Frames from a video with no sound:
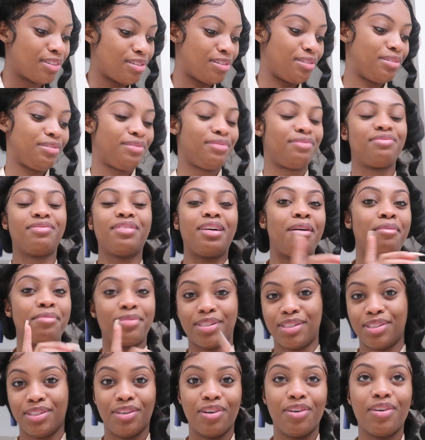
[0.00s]
So I'm
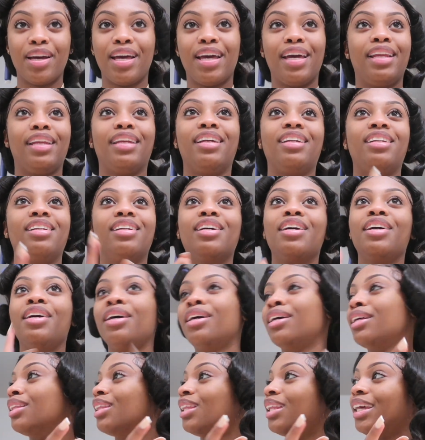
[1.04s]
just go ahead and
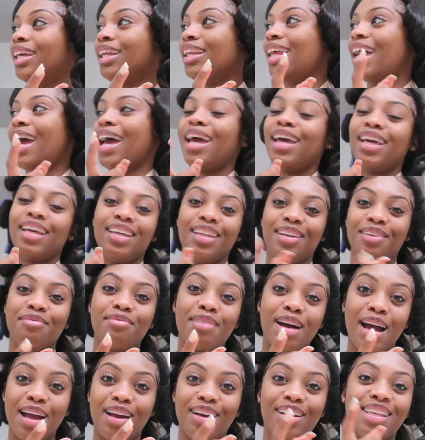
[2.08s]
link that in the
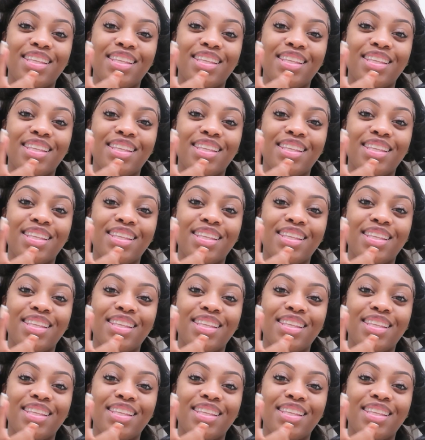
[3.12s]
bio.